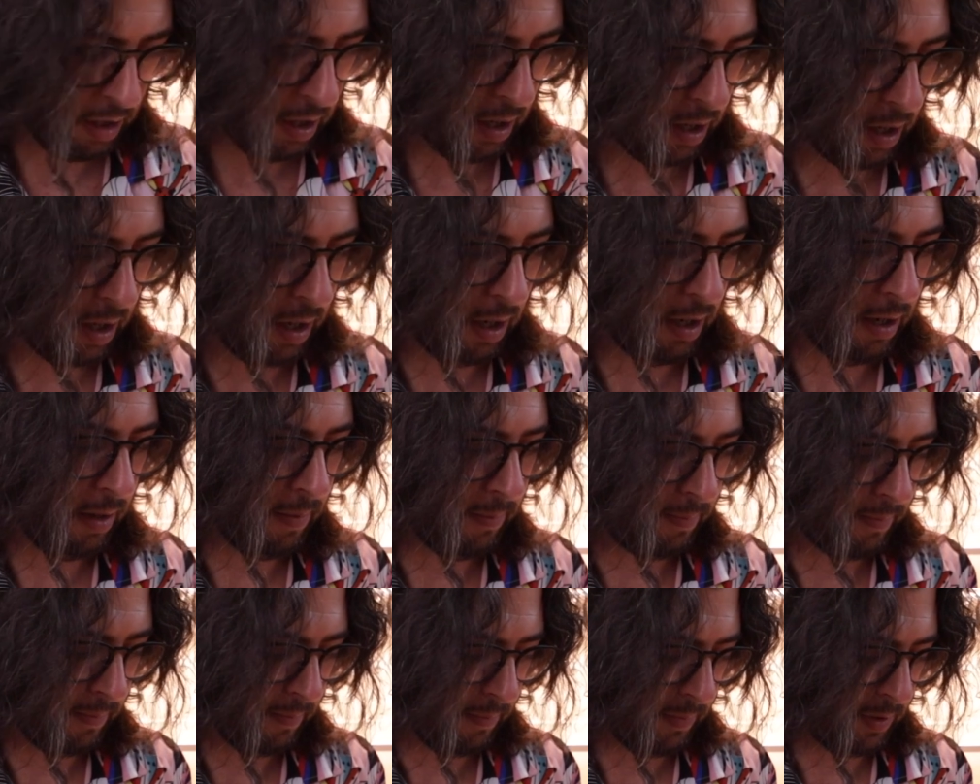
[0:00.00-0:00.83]

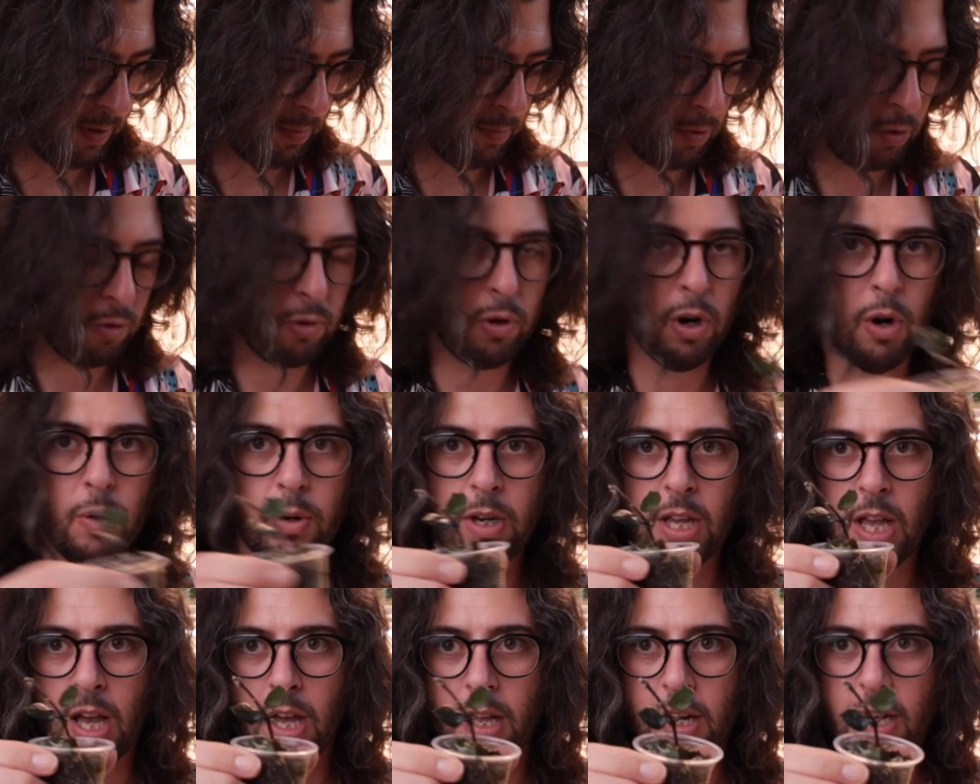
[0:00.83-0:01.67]
some
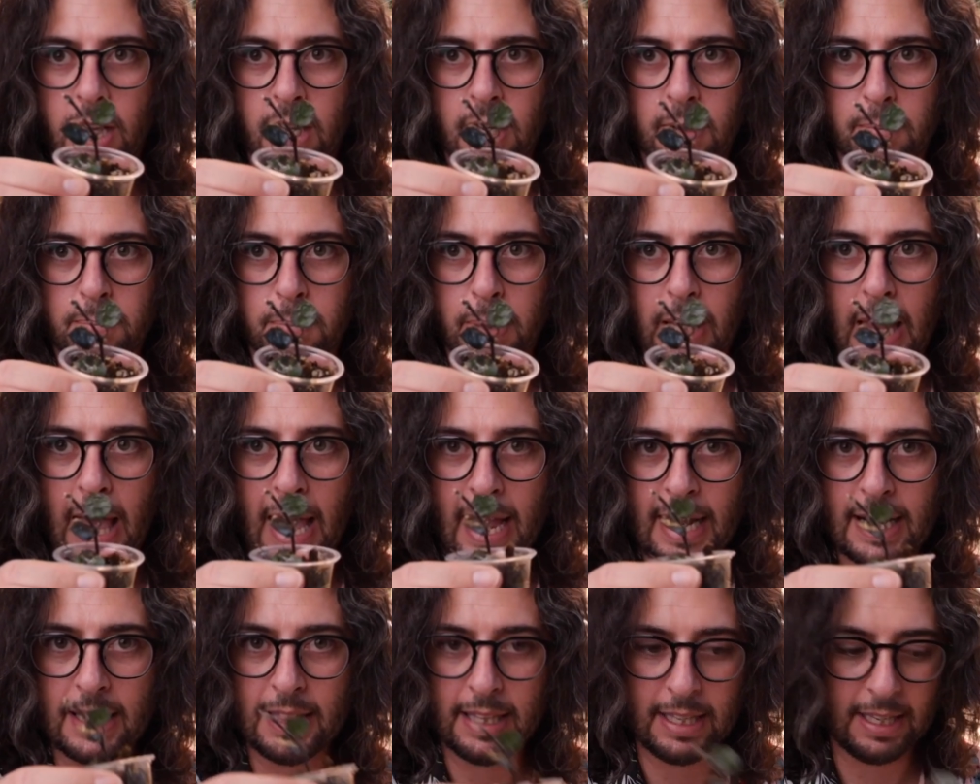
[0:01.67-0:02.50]
Croniana
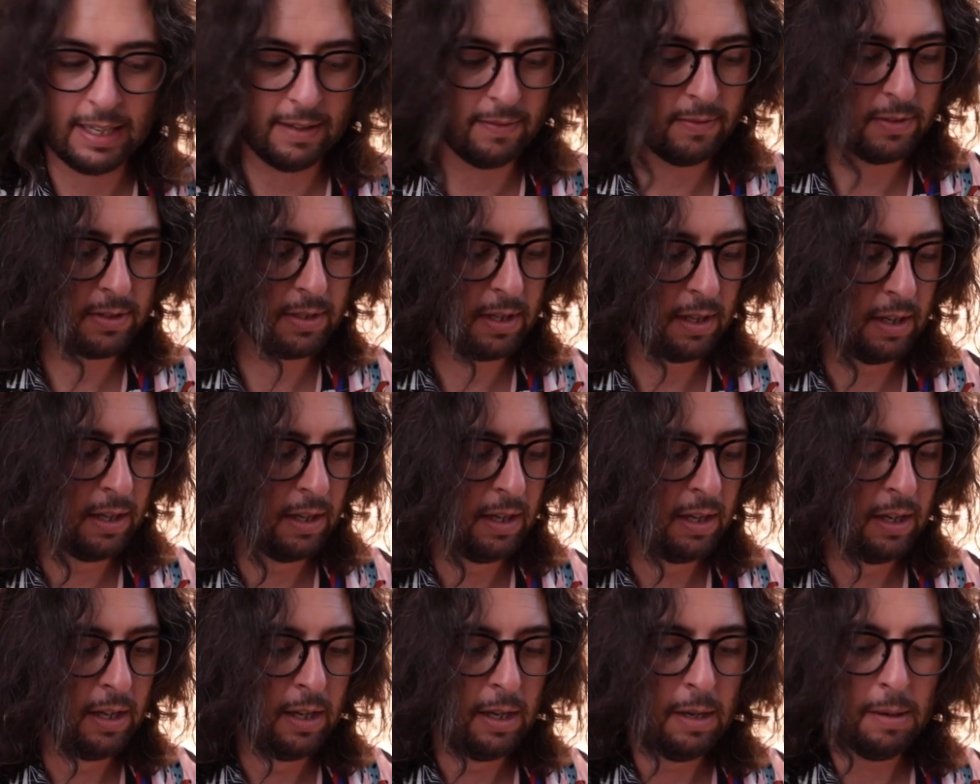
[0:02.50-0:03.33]
black leaves,
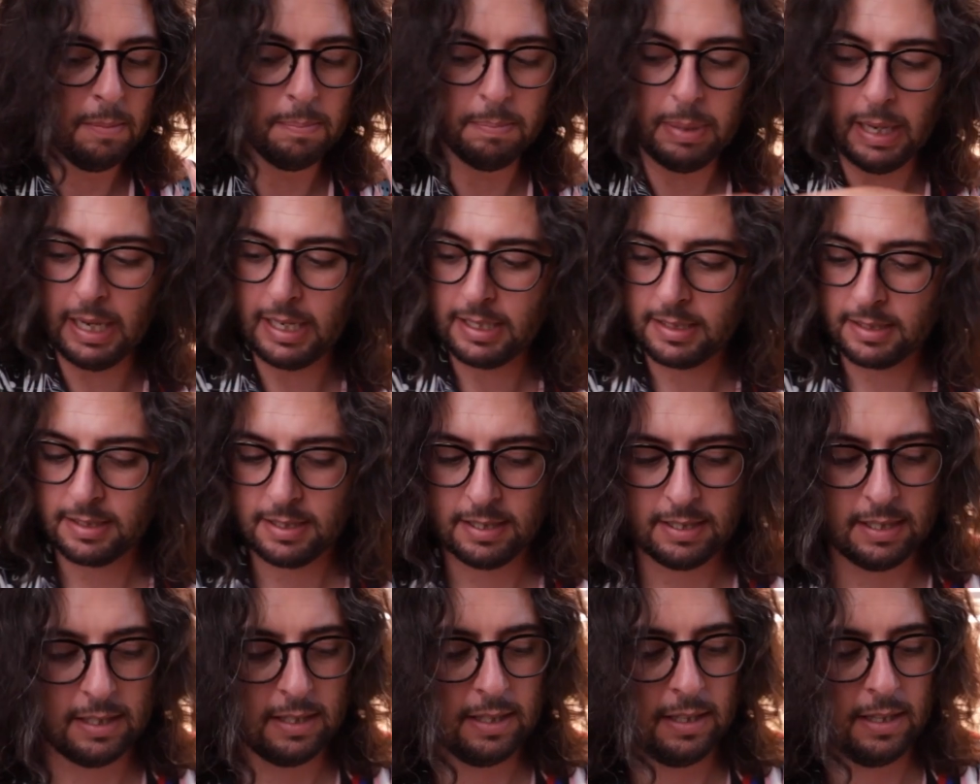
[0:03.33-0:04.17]

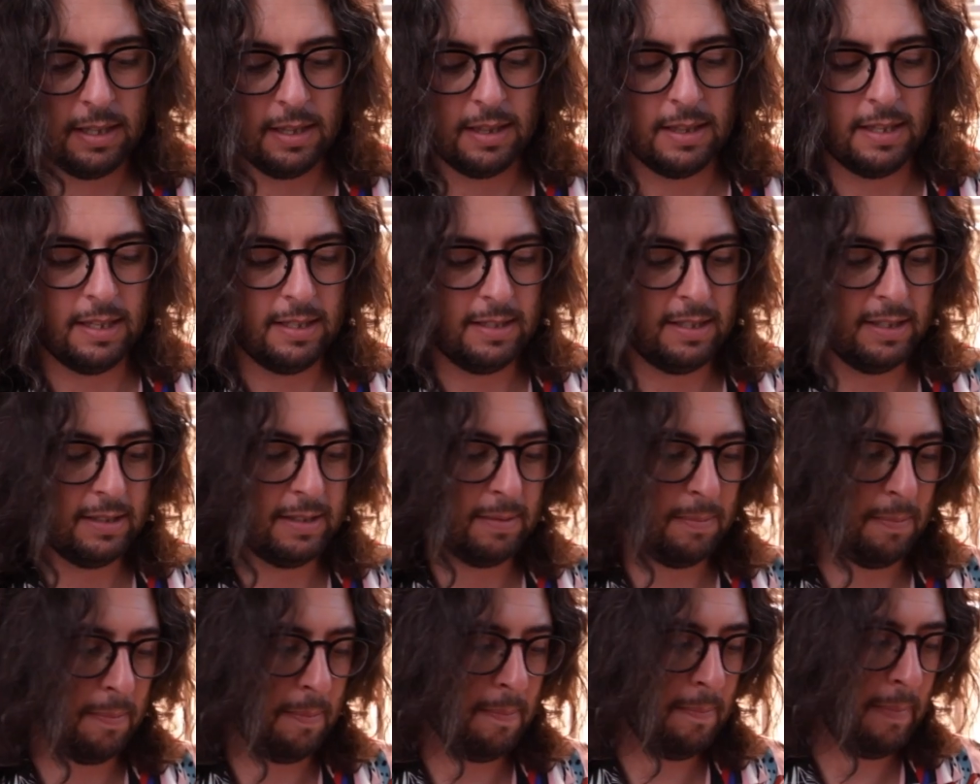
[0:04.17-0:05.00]
but this
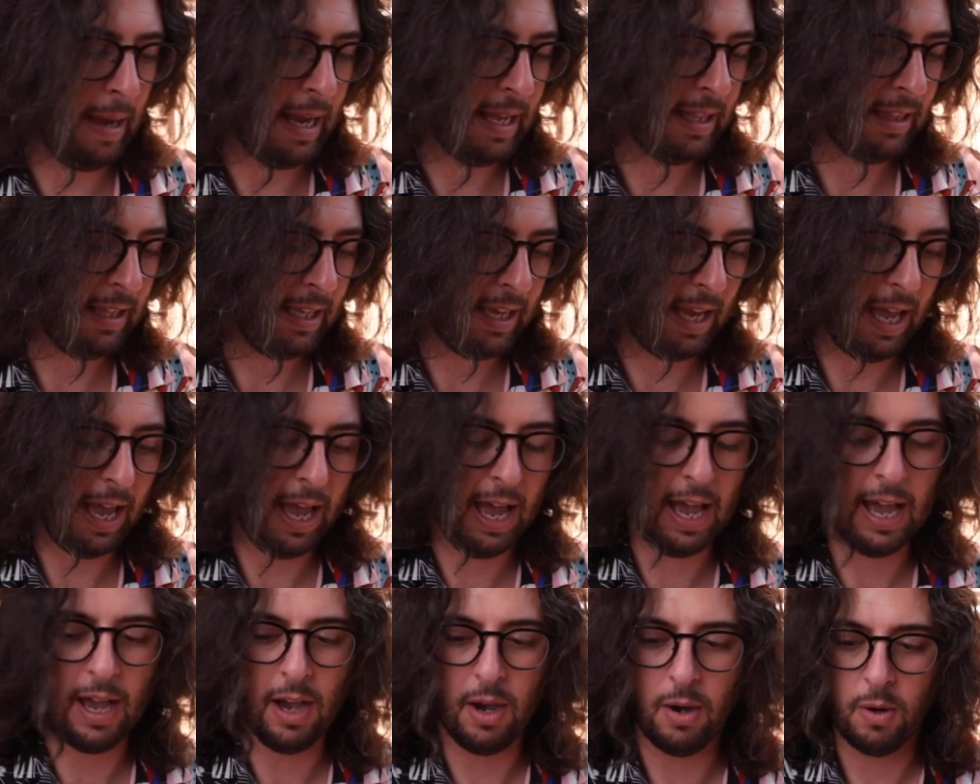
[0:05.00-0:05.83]
is mainly
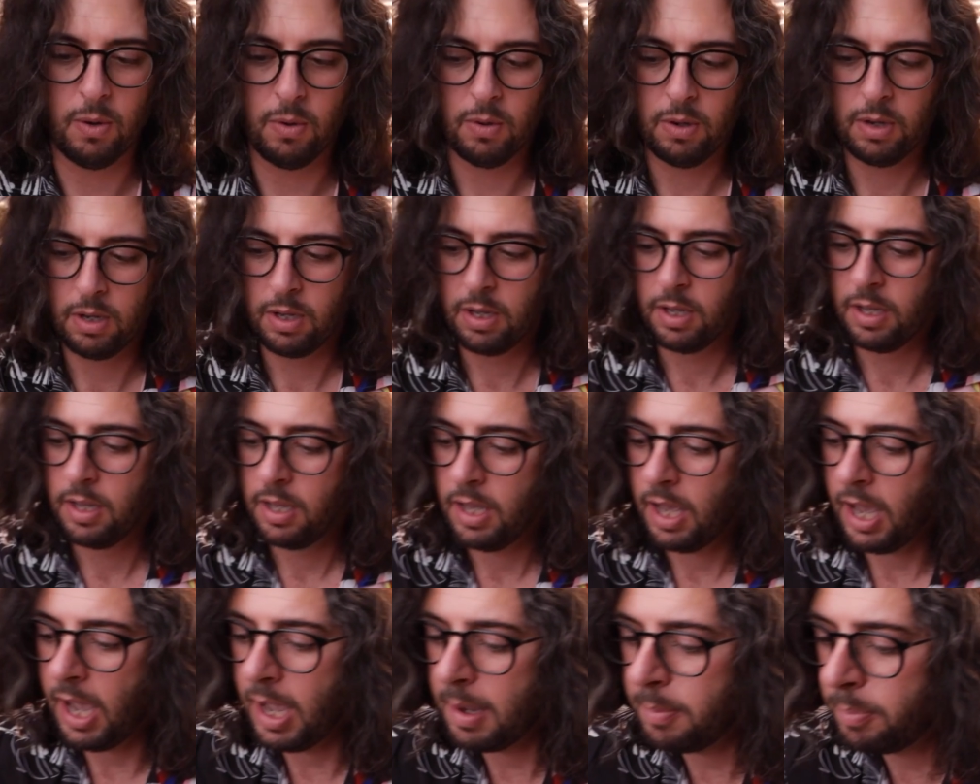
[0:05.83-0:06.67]
how
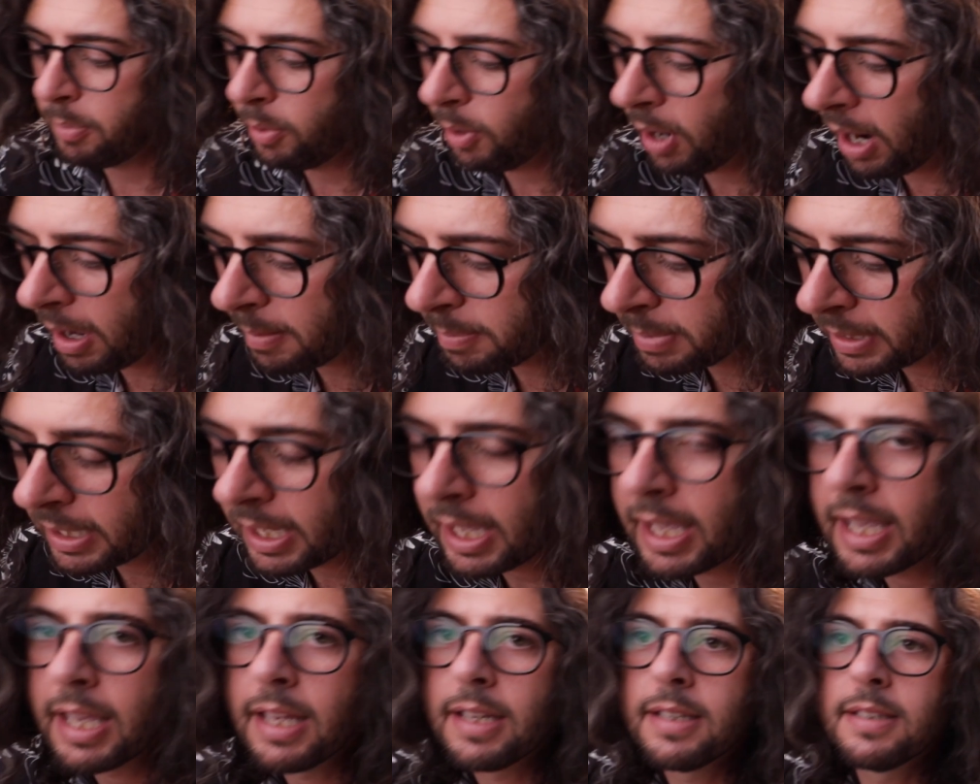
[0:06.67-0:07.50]
I
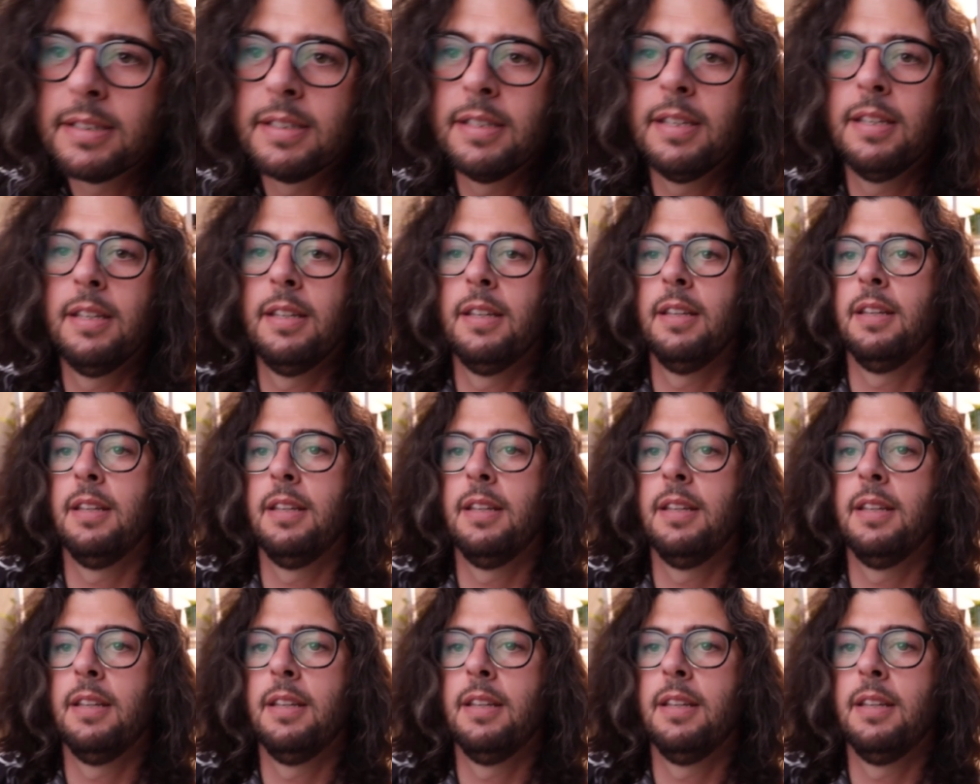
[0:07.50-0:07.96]
propagate.